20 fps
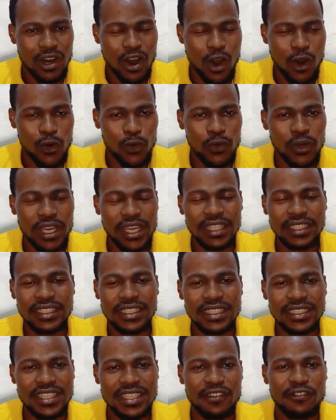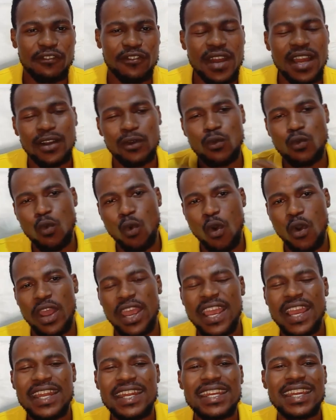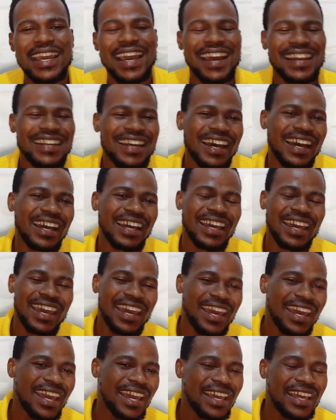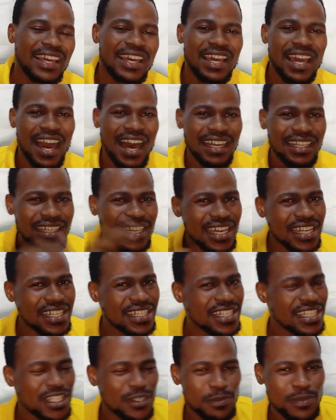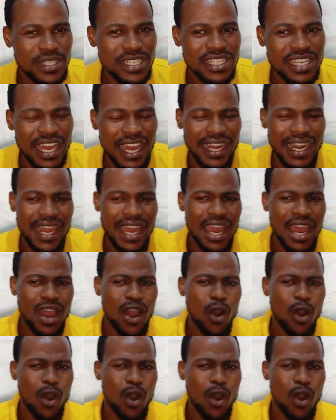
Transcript: And it's a Frank or any other allegations be an